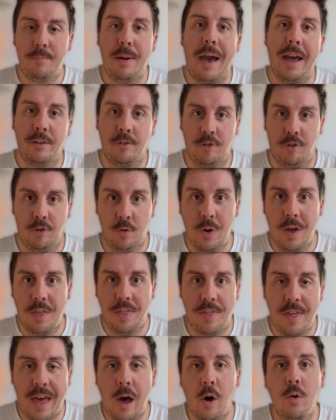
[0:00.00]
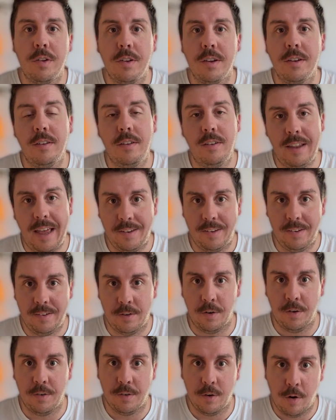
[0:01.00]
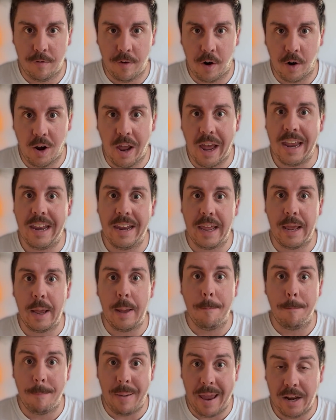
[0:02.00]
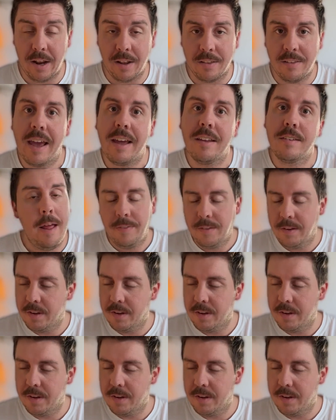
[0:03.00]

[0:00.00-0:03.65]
batch to 1,000 testers of our Lightning beta test.